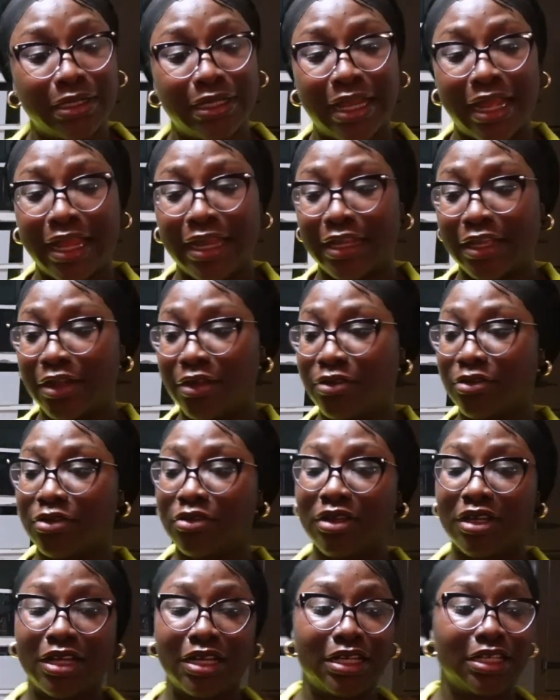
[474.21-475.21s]
daddy, uncle,
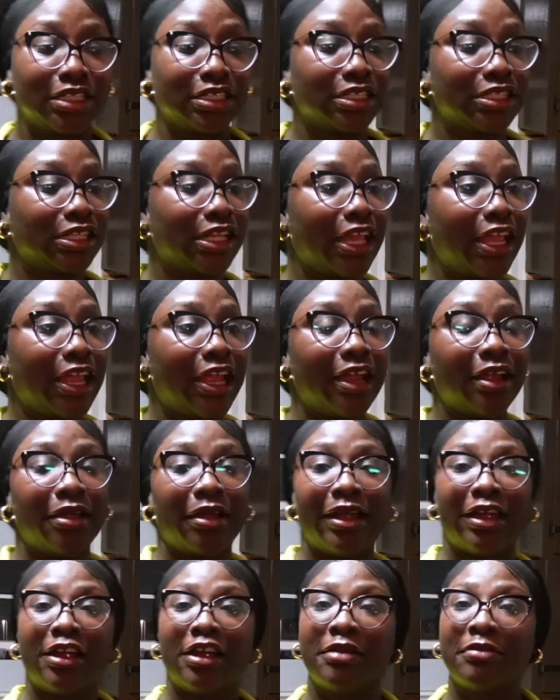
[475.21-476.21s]
cousin,
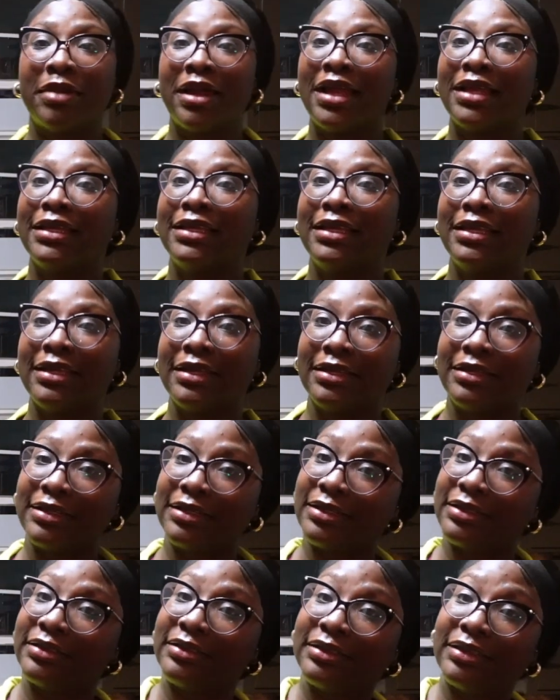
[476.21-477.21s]
everybody getting
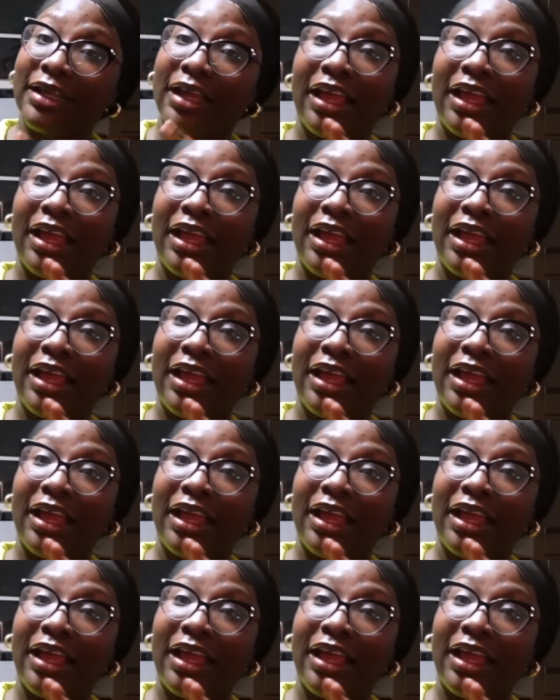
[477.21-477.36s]
it.